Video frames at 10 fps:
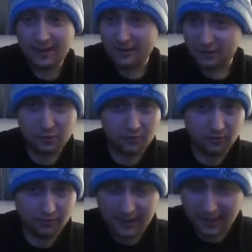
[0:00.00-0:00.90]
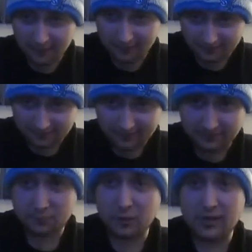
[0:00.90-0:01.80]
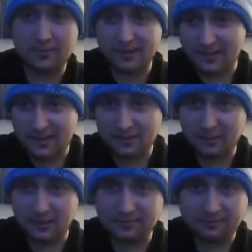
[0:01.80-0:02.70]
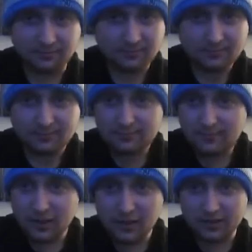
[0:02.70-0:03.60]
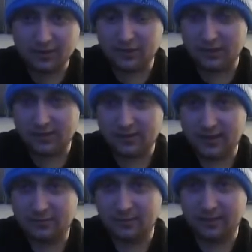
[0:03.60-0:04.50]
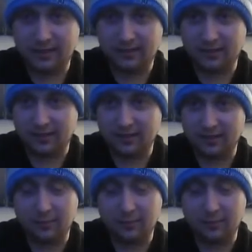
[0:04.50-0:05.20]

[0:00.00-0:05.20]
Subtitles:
two kind of pretty opposite teams, but you also have Justin's team, who's been killing it all year.